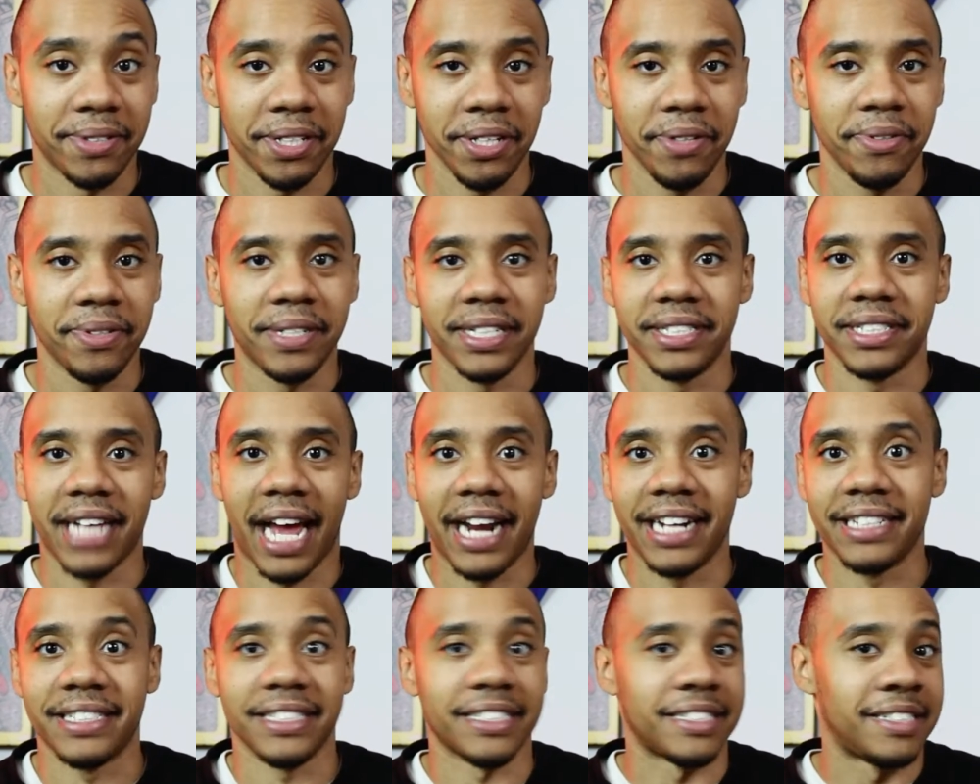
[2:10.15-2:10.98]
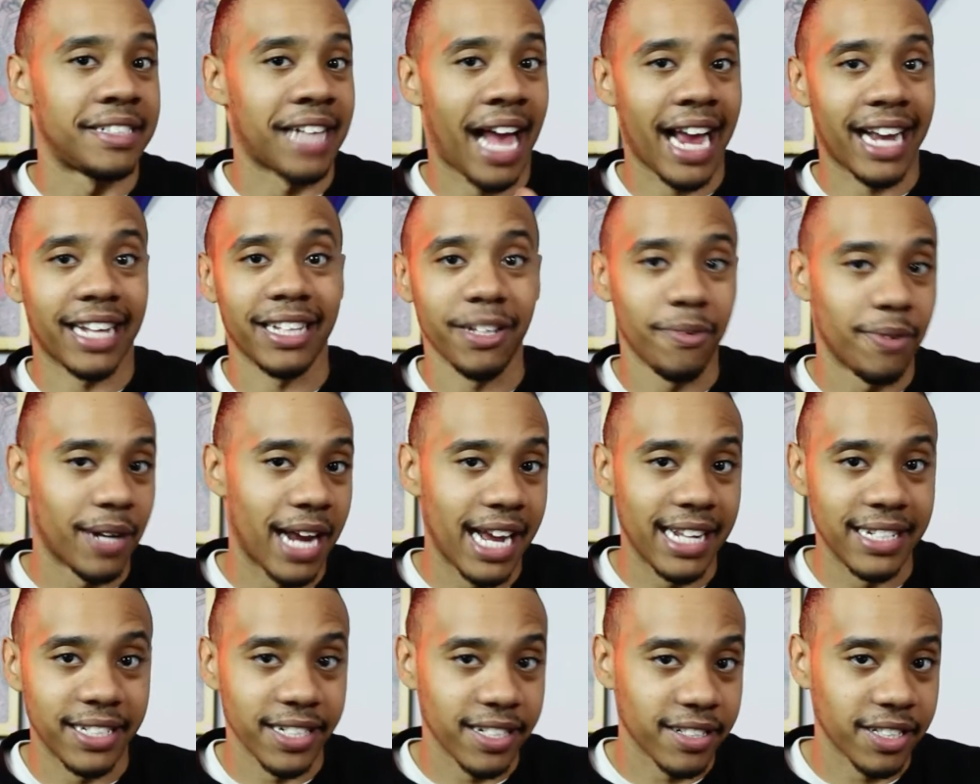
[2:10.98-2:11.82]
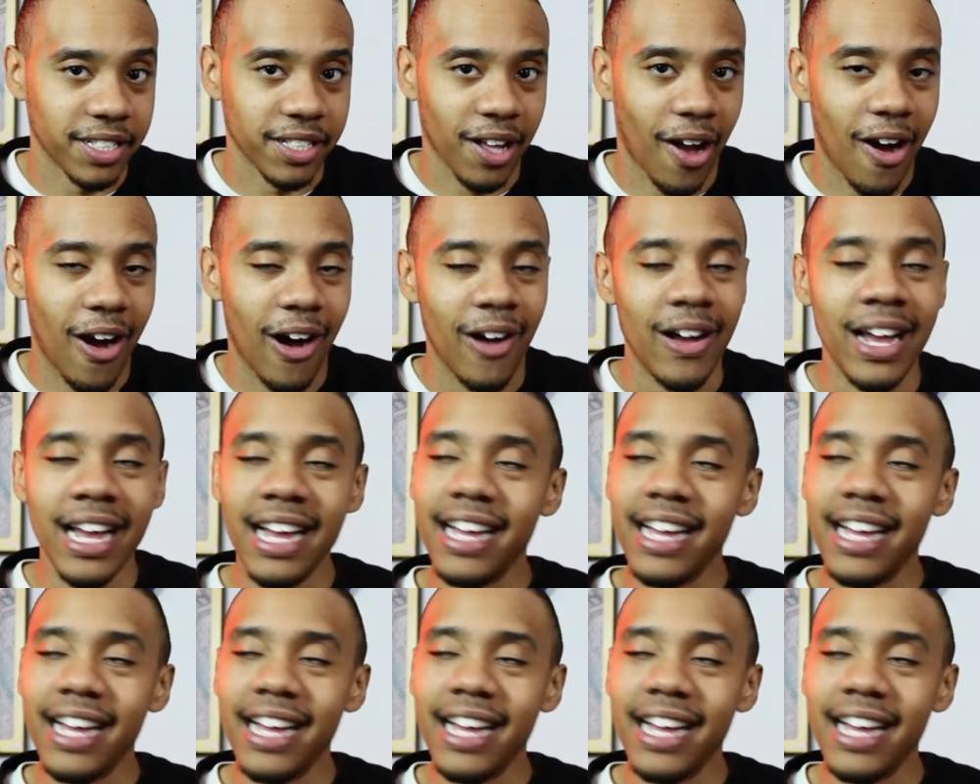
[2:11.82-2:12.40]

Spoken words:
2 because that is exactly what I just saw.